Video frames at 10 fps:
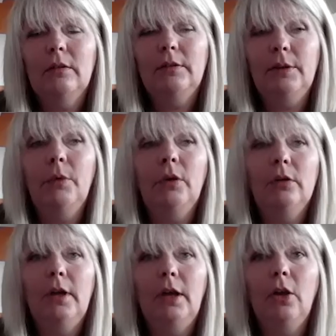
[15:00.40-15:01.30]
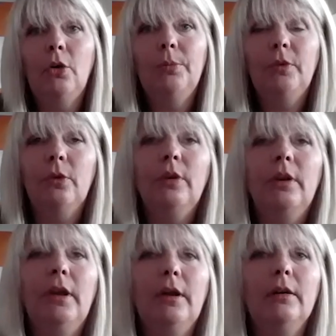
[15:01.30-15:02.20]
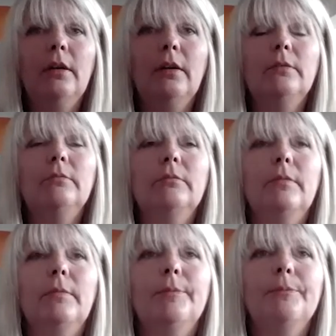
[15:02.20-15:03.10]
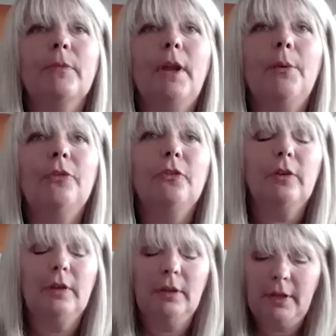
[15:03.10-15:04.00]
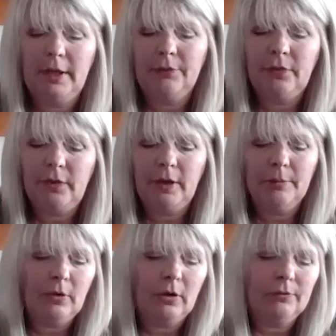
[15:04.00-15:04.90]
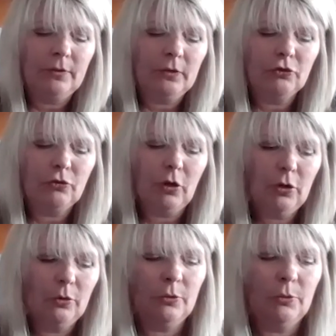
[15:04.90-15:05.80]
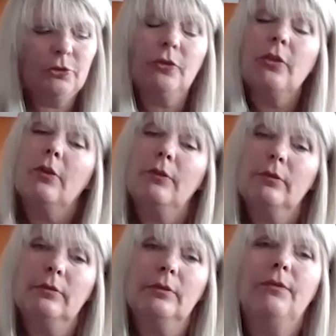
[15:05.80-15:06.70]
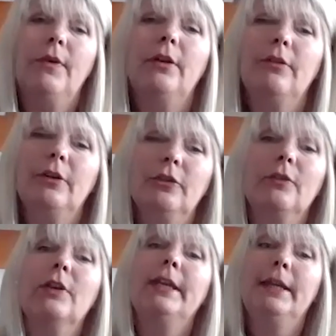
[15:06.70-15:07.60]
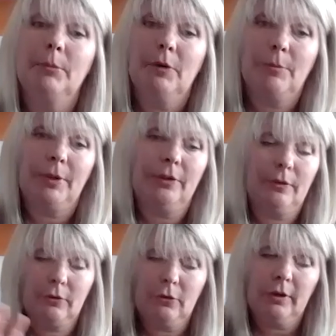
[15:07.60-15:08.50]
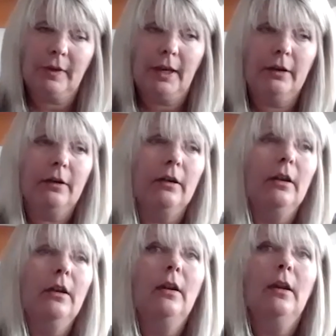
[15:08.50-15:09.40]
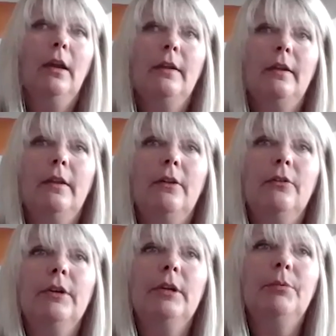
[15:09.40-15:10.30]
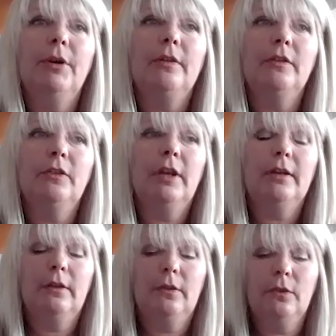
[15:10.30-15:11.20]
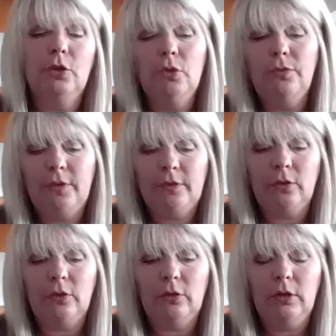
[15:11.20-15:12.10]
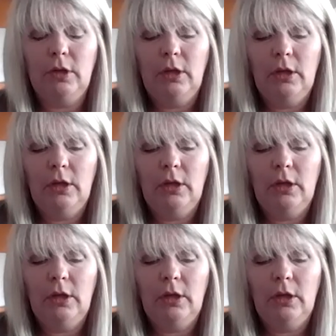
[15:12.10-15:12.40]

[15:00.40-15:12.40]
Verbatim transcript: Well, I hope so. And I was just in the FCM conference in Toronto, which is the Federation of Canadian Municipalities across Canada. And they're really pressing to get this new fiscal